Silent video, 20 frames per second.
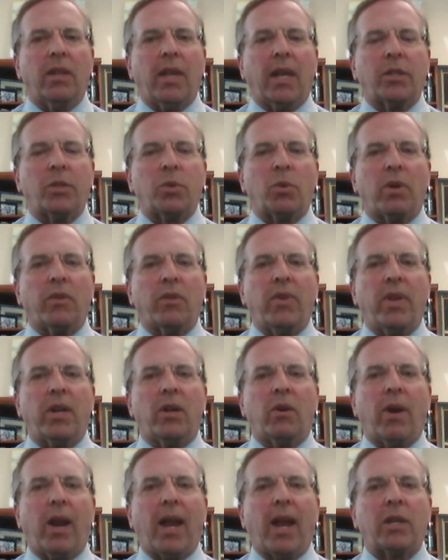that sort of
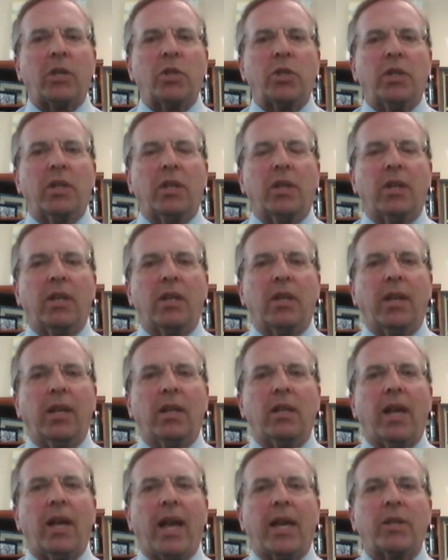interaction in
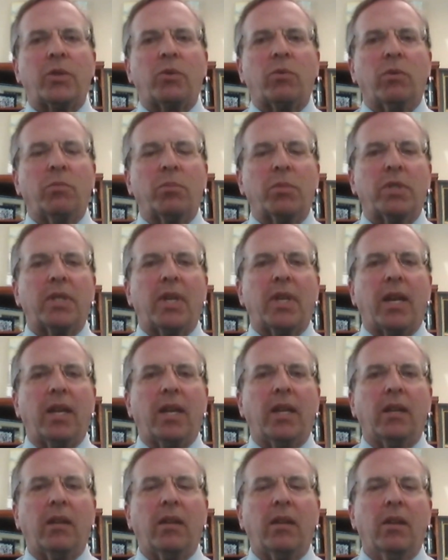a classroom
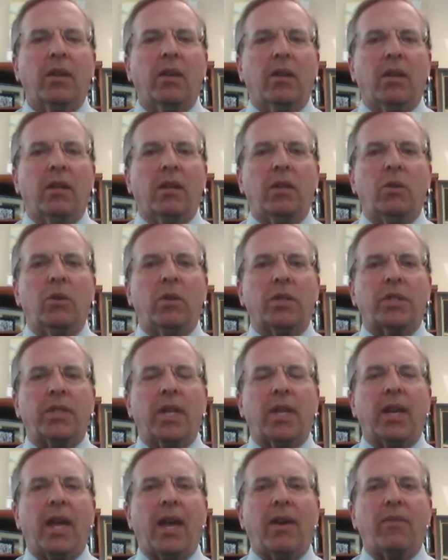setting. You
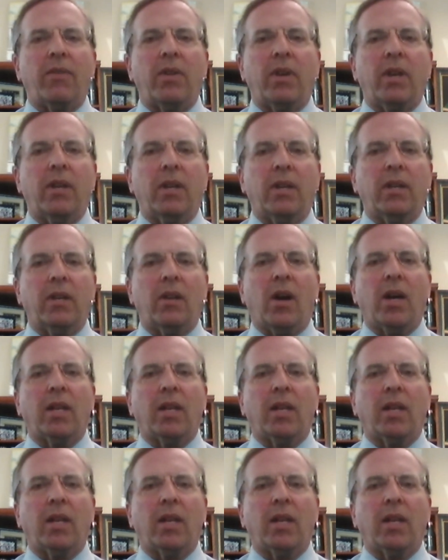instead have it in an